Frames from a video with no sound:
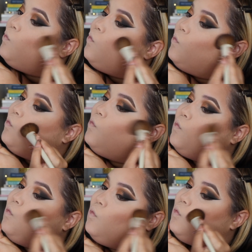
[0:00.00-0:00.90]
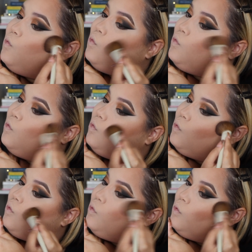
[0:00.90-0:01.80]
anymore, so I don't even know why I
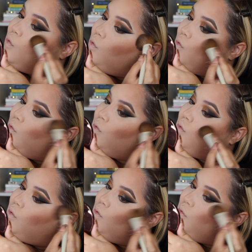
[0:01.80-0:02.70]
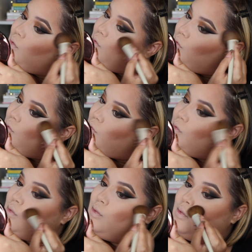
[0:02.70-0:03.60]
used it today. But I went
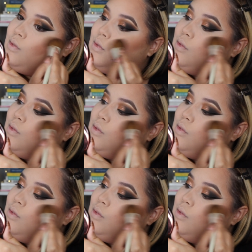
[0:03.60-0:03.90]
in a little ham.